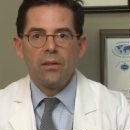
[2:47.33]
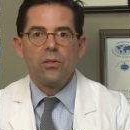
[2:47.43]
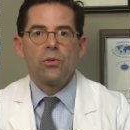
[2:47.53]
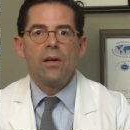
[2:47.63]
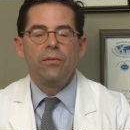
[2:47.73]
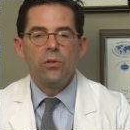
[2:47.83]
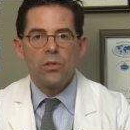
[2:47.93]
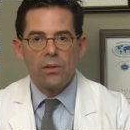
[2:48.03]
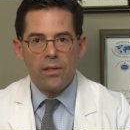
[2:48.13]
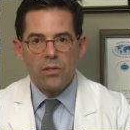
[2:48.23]
to train
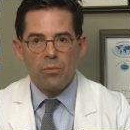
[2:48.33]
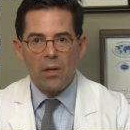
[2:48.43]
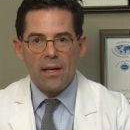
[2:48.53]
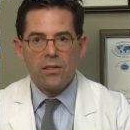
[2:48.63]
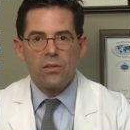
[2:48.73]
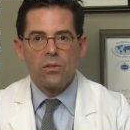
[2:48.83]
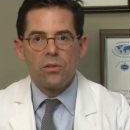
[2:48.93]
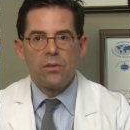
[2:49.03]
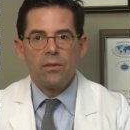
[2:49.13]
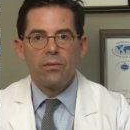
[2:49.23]
future leaders in plastic surgery.